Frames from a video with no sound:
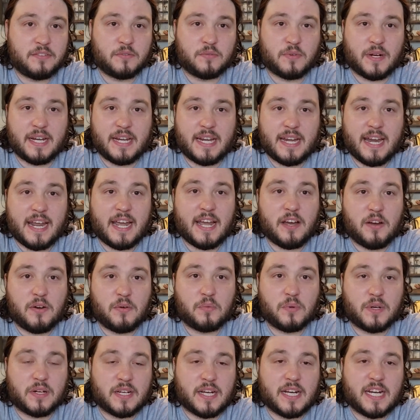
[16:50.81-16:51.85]
Right now,
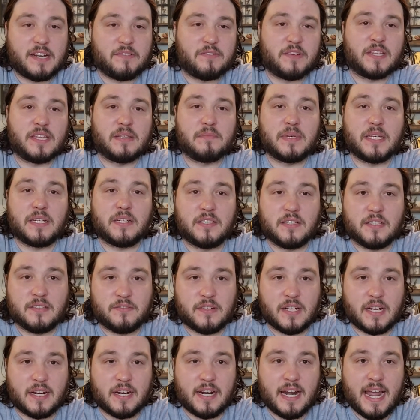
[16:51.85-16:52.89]
we're kind of in the middle of
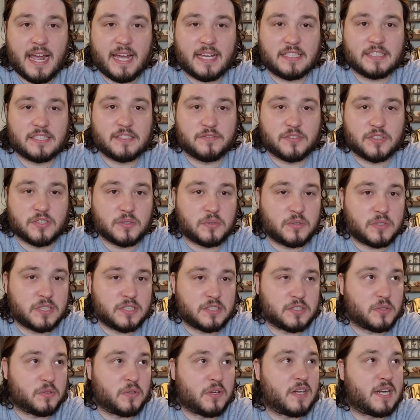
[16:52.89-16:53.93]
our X of Swords
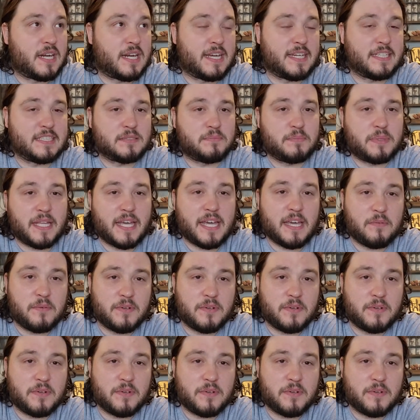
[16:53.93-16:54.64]
organized play.